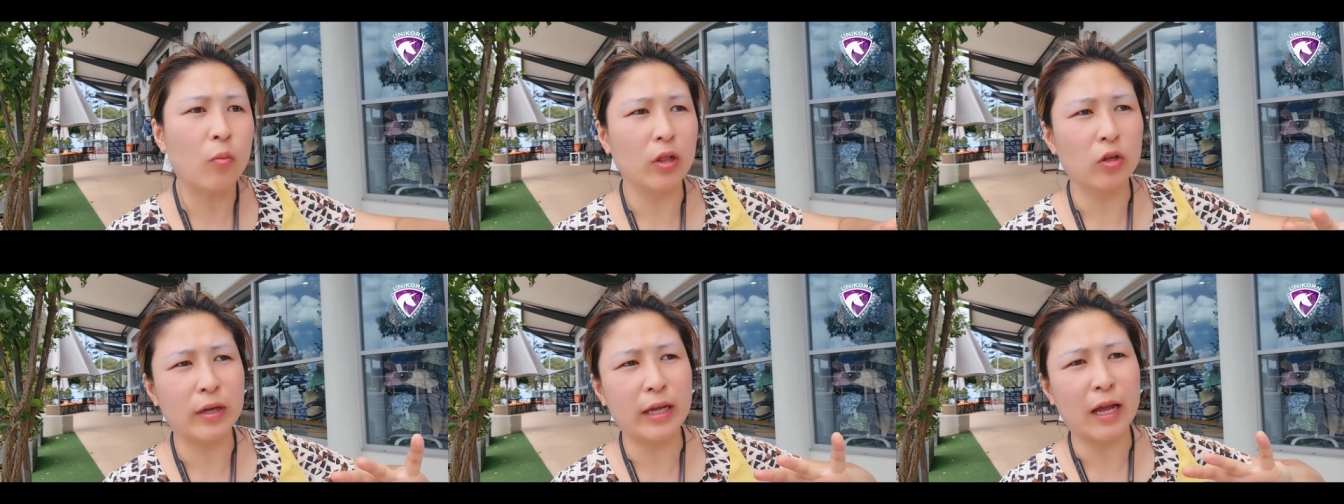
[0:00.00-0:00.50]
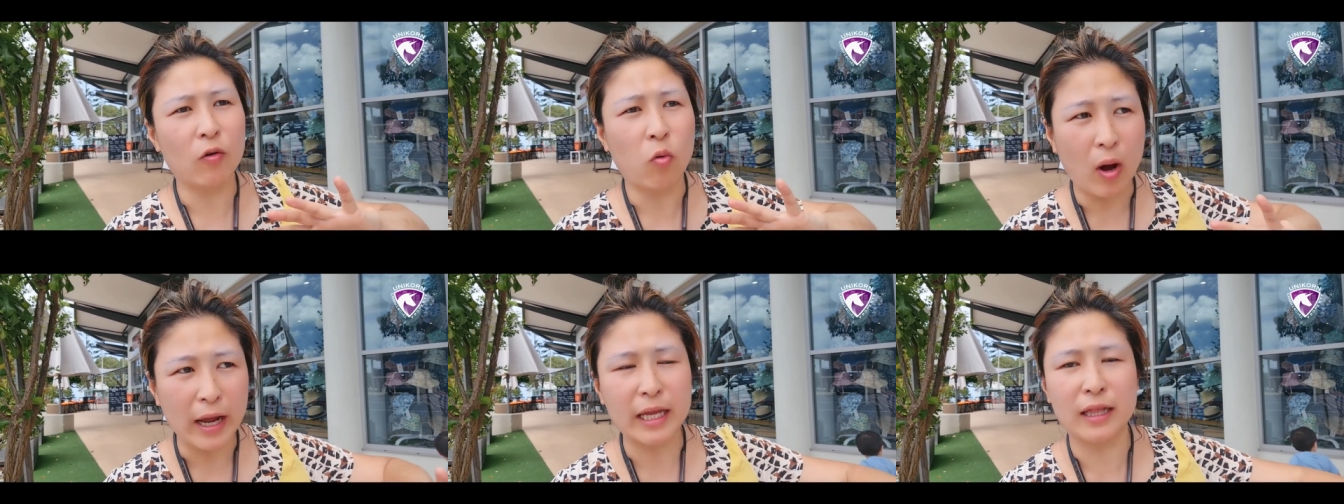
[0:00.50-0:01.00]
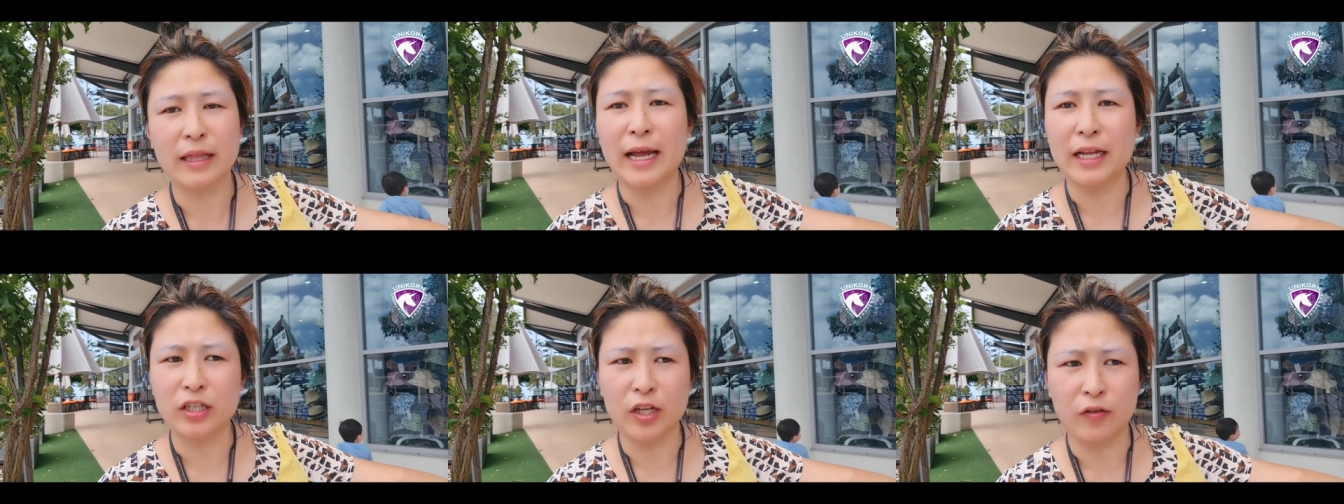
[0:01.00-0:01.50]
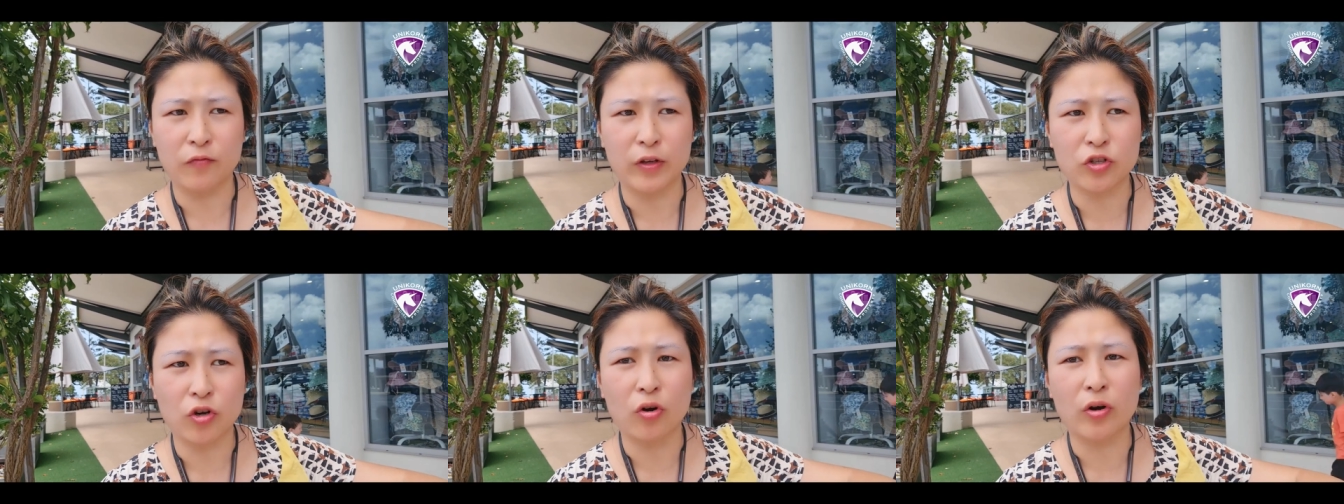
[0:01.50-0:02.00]
we're looking at quite inland in
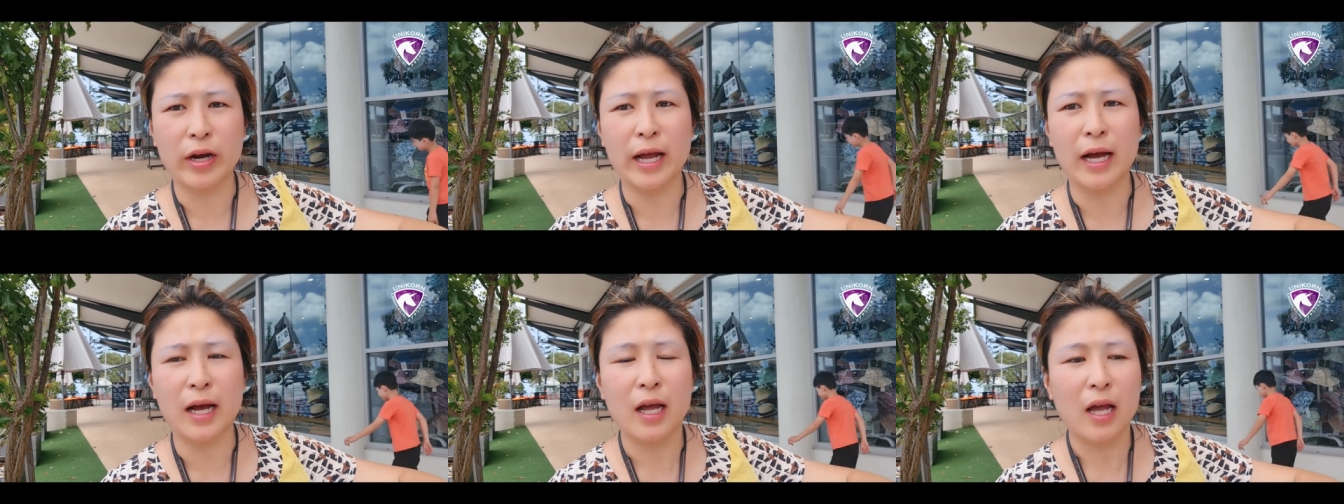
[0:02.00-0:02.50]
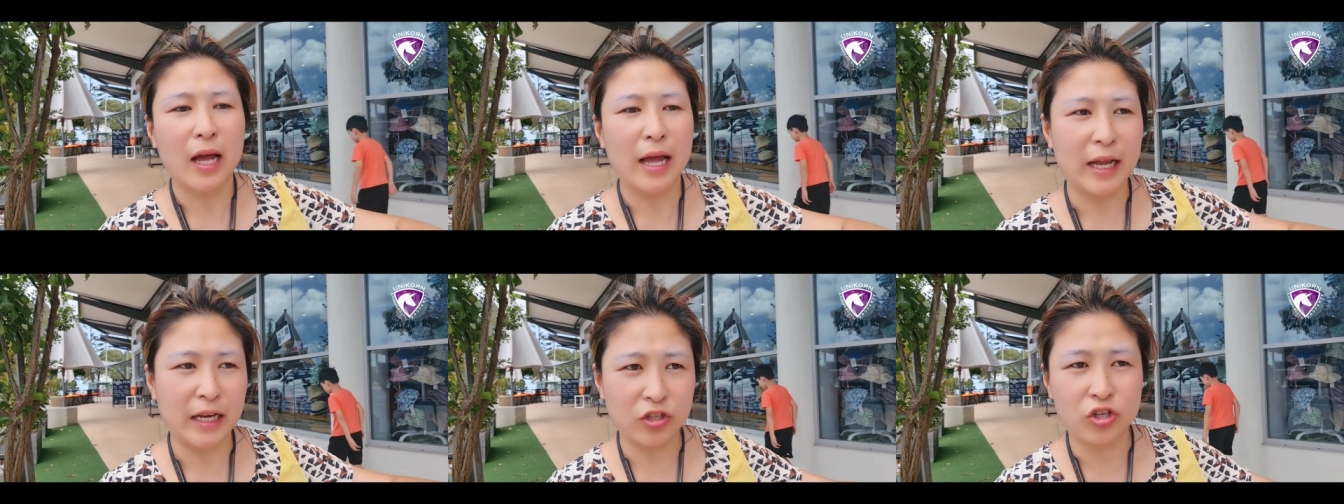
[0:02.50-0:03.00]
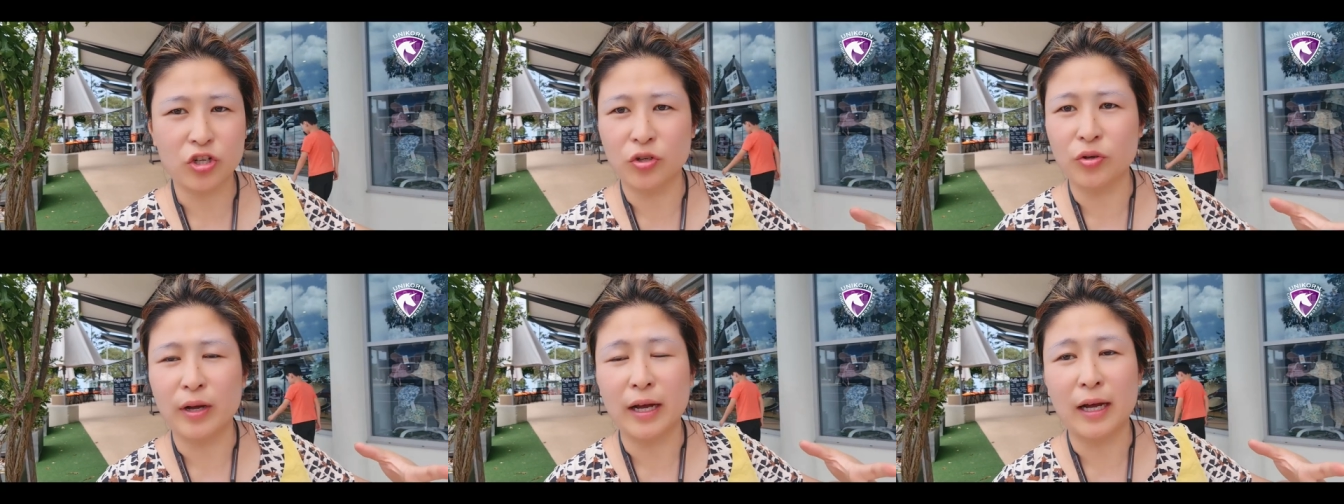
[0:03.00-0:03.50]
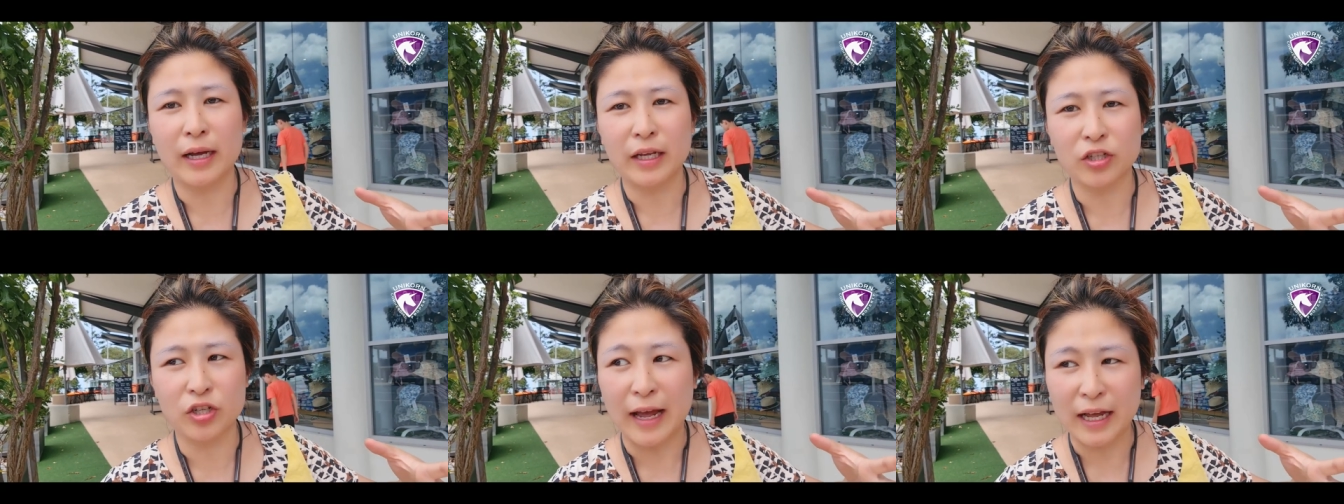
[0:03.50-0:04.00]
Victoria and into, uh,
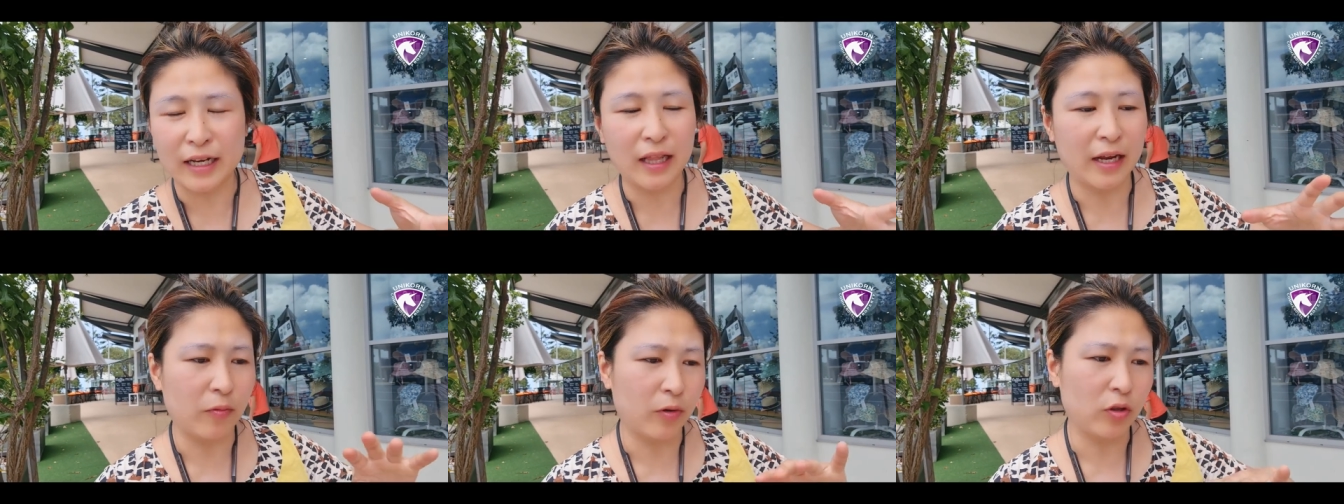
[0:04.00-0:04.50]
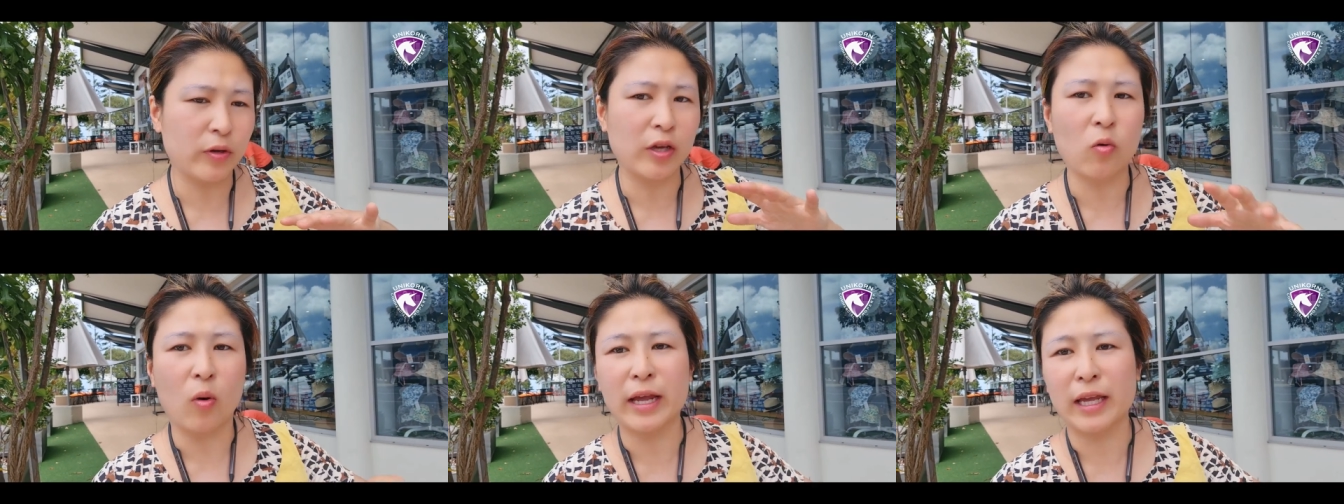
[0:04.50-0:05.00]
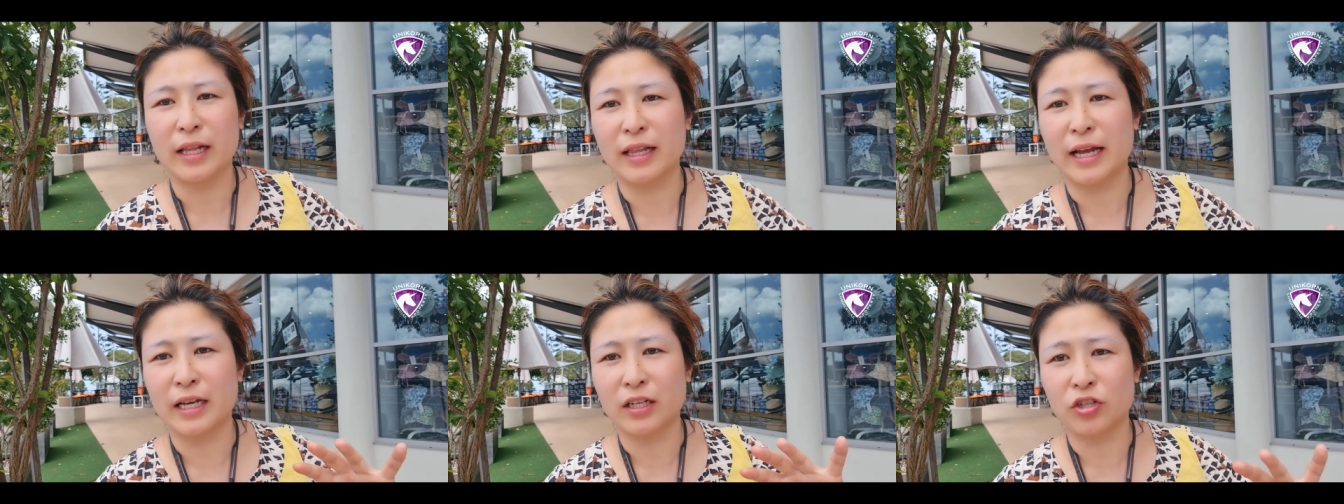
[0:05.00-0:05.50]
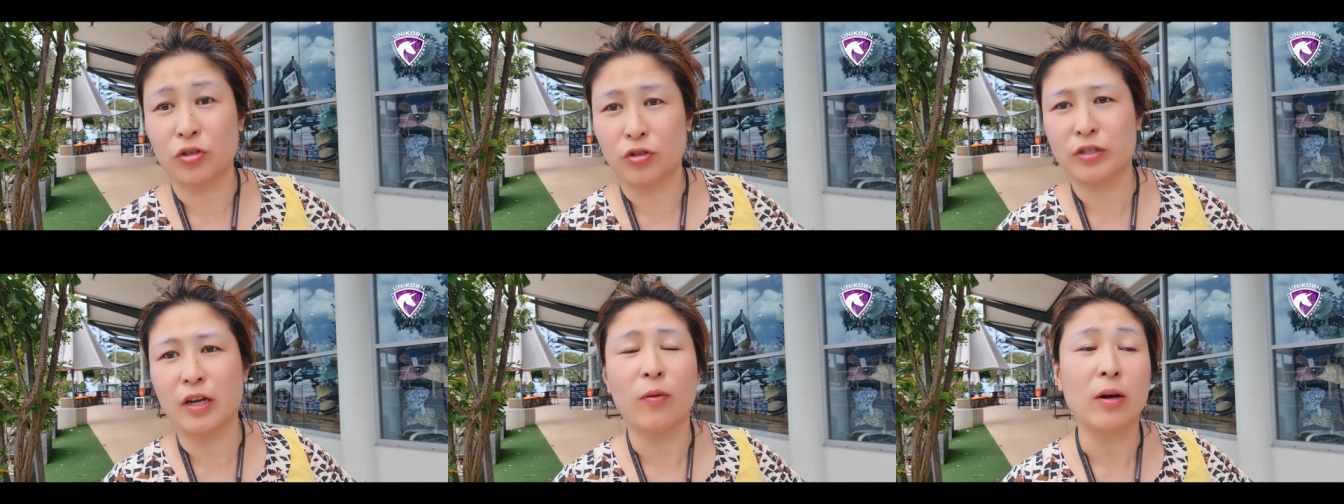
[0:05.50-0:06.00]
into Adelaide and we're looking quite inland into
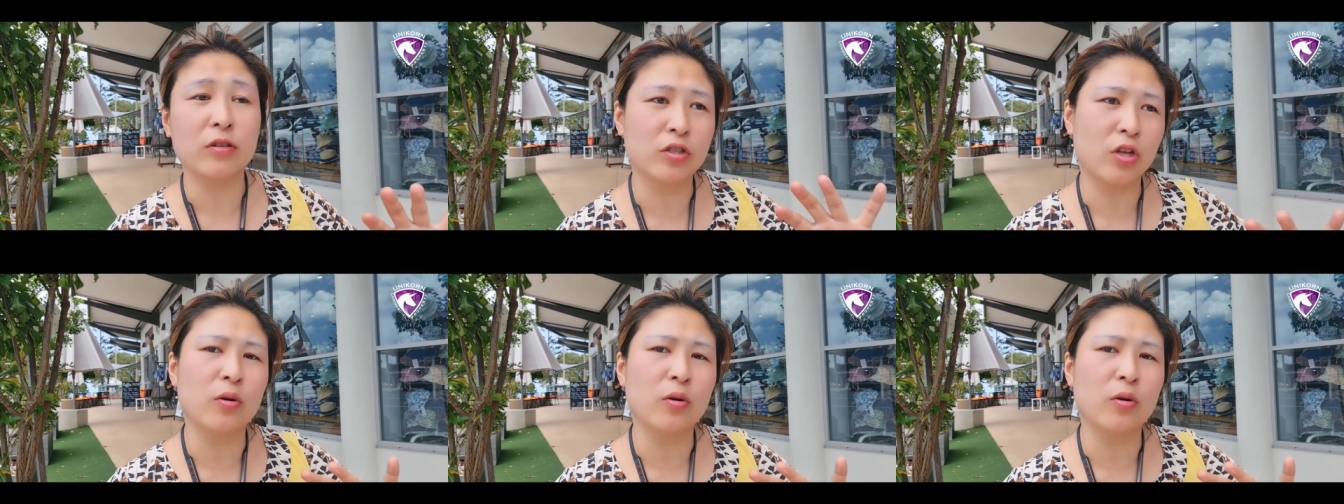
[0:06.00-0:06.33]
New South Wales.